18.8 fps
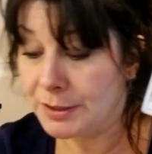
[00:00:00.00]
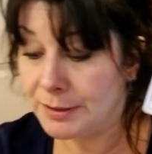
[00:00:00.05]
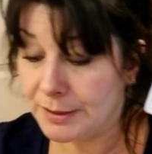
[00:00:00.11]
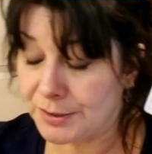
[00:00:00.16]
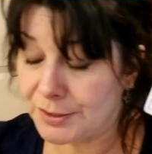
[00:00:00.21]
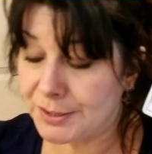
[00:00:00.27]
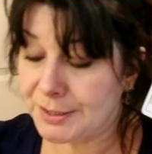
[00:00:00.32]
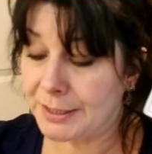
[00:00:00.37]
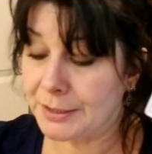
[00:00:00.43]
in the
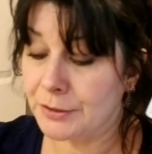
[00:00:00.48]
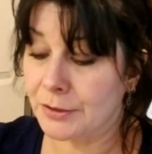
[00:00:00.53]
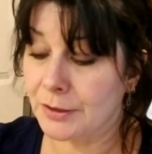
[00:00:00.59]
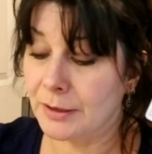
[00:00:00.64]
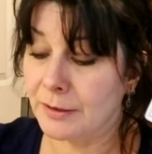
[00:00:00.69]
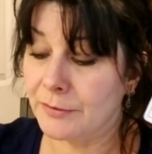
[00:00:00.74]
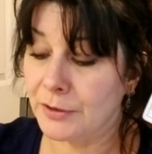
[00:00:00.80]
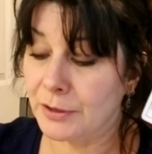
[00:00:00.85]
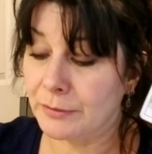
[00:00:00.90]
center
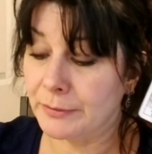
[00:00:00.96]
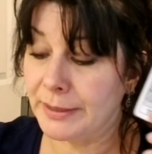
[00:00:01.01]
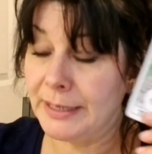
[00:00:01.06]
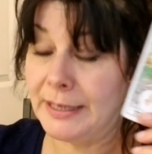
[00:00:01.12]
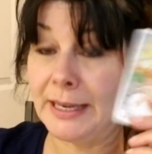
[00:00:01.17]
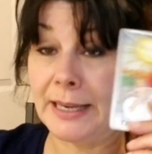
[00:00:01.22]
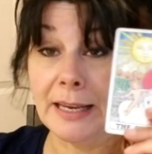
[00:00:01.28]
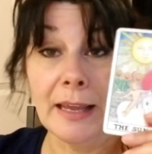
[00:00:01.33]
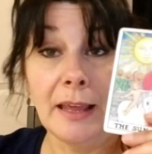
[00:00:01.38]
of your
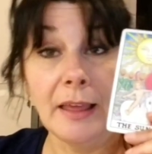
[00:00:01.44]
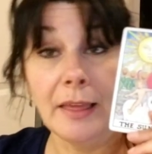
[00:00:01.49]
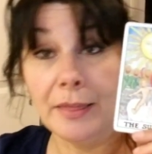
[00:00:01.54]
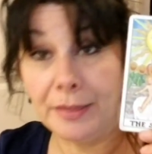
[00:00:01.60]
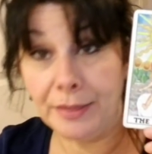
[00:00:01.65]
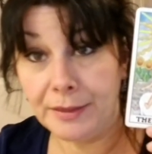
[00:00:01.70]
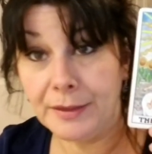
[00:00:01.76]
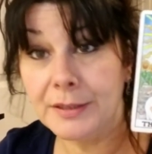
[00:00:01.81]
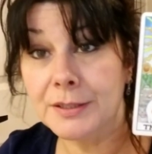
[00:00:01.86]
reading.
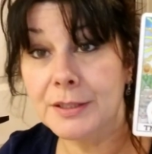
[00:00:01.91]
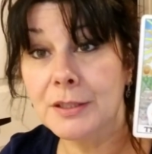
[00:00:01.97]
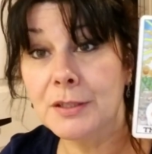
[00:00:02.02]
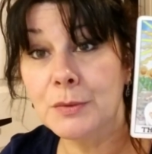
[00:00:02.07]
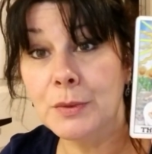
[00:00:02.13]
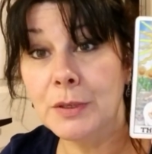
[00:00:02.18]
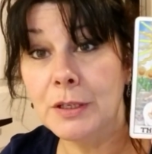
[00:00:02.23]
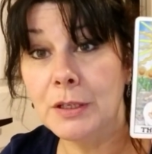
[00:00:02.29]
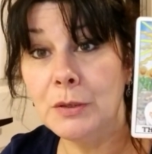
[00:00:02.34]
This
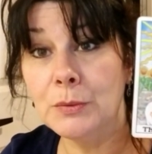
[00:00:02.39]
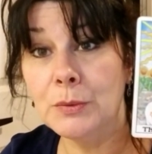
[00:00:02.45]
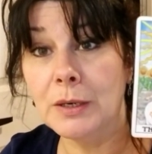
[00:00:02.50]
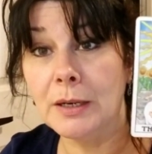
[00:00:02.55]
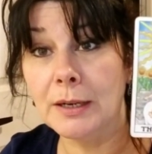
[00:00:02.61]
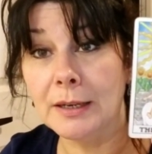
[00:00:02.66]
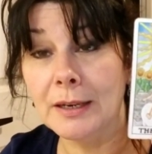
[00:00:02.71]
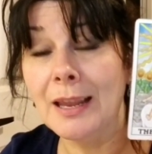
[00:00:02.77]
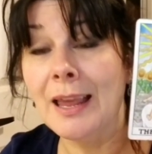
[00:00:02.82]
is what you
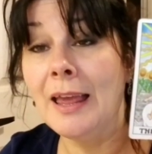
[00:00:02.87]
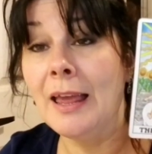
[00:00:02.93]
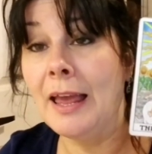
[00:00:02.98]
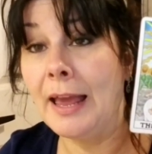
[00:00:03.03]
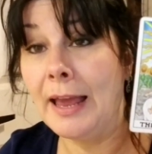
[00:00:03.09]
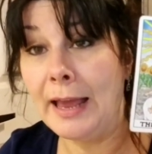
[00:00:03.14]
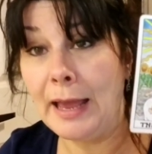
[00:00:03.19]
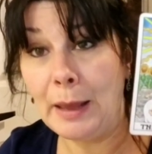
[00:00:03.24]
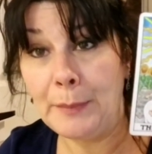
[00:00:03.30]
want
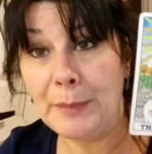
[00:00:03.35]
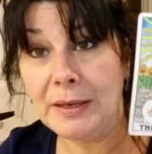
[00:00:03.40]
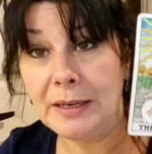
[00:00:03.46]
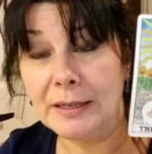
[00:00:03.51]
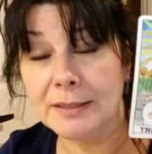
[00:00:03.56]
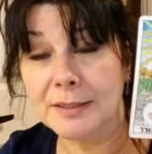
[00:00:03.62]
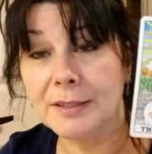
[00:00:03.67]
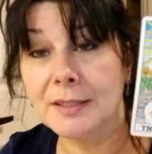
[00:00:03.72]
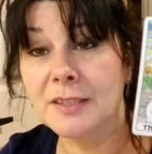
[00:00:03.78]

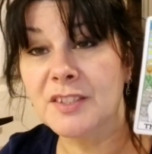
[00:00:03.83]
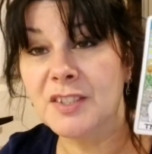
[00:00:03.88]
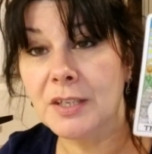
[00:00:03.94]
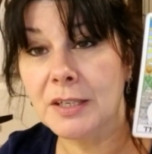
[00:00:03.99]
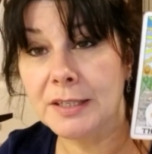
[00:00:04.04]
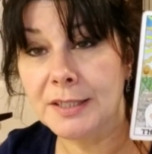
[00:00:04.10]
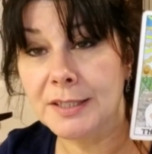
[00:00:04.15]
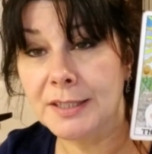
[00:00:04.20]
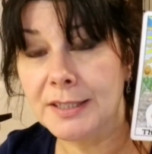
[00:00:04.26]
happiness,
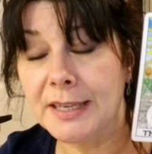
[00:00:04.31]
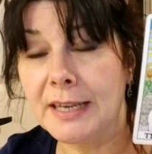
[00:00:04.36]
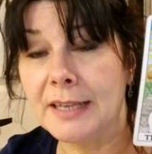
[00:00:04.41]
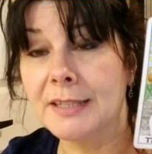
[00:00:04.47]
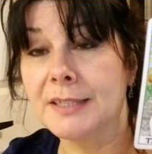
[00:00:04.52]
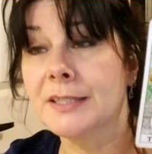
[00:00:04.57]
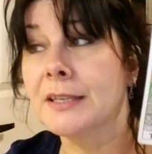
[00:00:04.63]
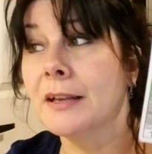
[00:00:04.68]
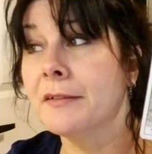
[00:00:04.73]

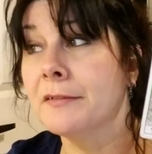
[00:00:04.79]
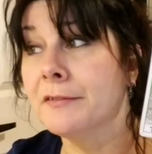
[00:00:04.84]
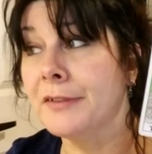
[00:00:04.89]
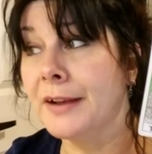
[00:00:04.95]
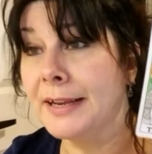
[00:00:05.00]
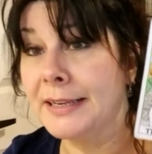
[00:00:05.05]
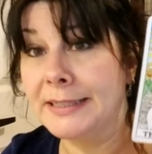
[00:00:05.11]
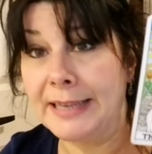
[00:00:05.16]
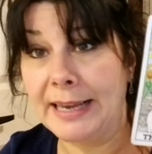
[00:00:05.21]
success,
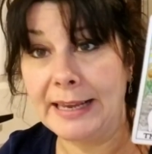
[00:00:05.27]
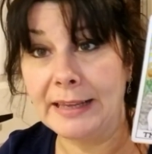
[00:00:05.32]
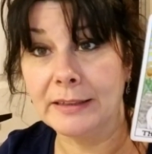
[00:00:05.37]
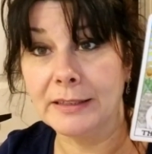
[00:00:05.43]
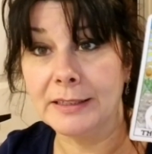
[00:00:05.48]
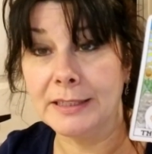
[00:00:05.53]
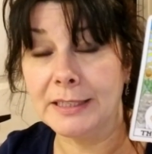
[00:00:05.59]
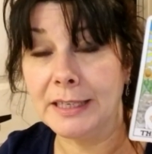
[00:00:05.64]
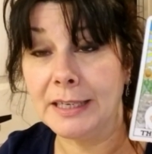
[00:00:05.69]

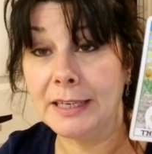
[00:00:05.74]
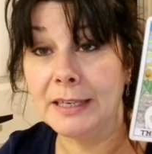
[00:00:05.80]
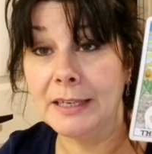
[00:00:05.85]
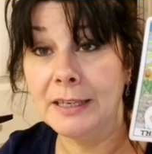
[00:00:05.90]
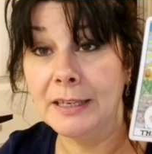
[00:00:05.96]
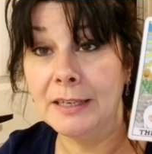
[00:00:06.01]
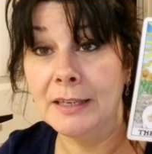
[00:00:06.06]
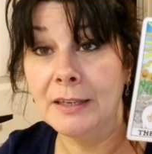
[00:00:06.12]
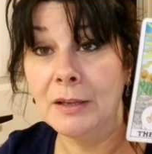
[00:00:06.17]
vitality,
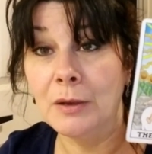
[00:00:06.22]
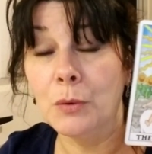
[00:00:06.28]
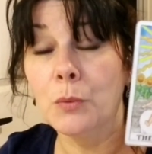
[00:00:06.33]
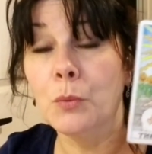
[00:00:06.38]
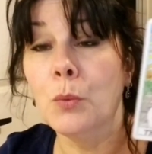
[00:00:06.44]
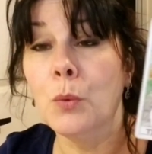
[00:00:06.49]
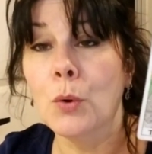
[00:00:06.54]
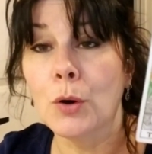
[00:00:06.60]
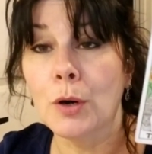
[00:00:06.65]

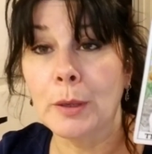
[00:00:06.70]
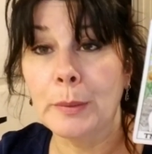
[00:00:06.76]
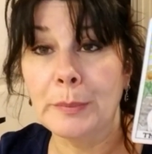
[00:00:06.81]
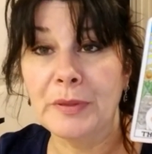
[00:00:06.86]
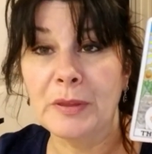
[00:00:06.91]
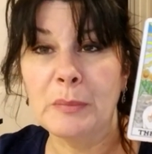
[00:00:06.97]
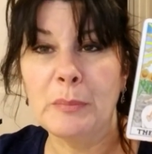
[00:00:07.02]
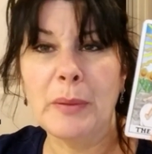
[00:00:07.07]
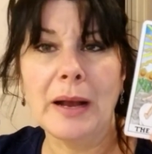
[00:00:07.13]

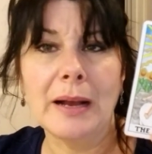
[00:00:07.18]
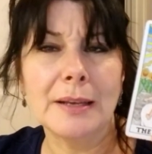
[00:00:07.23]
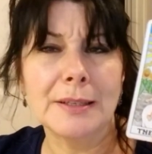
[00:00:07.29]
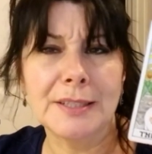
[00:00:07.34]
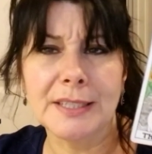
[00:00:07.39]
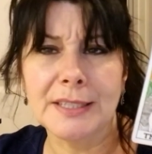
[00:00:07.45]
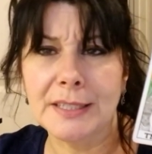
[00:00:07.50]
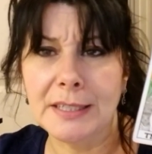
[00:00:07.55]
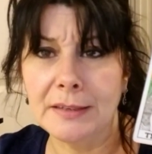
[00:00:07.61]
warmth,
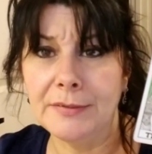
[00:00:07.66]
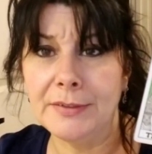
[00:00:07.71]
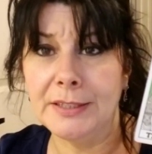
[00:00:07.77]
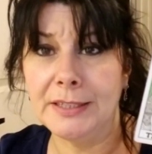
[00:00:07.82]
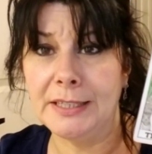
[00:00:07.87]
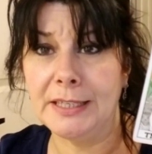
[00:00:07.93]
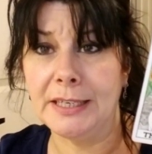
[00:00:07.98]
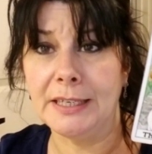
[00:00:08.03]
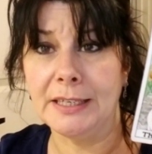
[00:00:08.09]

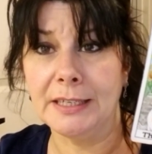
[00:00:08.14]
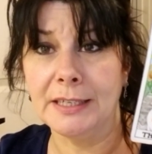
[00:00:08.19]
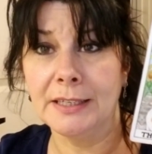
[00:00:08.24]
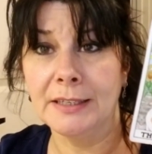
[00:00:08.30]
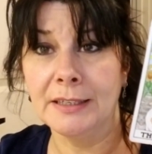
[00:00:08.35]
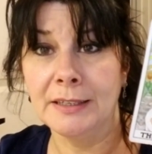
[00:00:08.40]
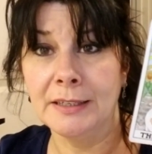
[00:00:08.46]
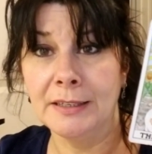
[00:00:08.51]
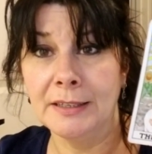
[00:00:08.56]
positivity,
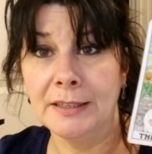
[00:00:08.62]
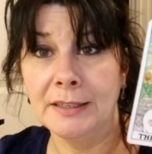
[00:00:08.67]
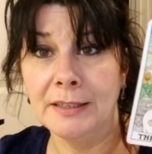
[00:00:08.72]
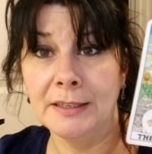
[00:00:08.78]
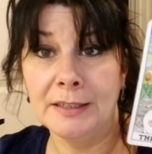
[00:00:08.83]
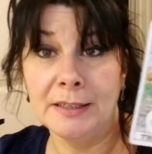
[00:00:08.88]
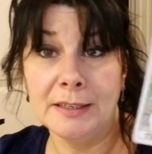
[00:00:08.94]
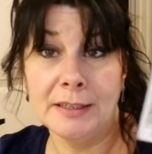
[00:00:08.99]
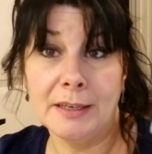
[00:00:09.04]

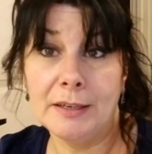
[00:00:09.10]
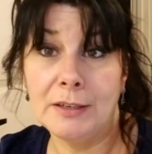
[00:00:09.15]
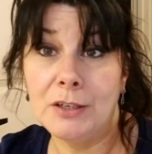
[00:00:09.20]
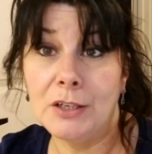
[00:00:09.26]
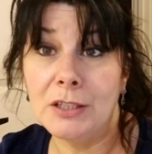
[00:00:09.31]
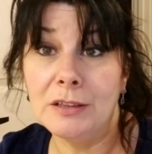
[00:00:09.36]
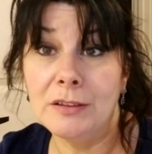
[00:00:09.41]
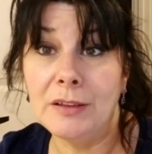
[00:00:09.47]
a good